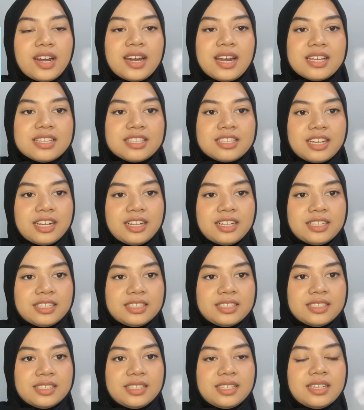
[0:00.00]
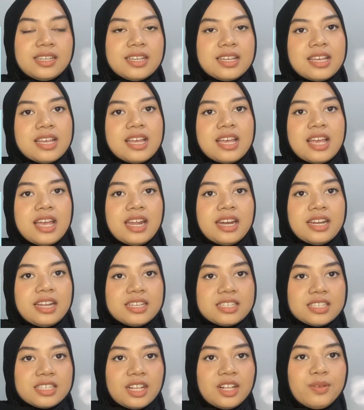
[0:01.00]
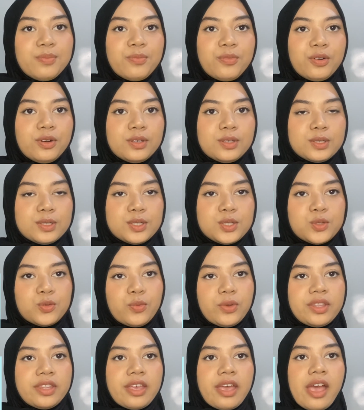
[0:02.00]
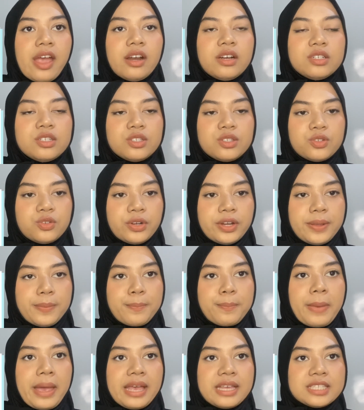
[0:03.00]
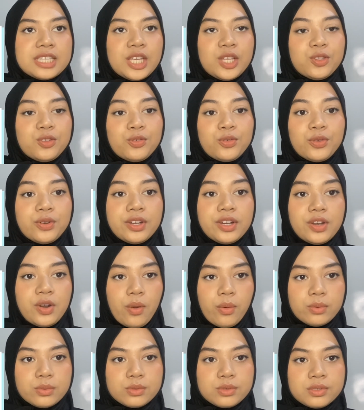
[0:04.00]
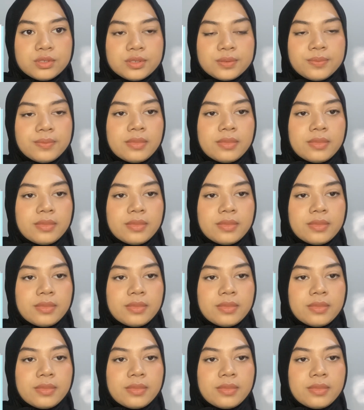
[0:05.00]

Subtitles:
Nasal. Nasal produced with the airstream passing through the nose.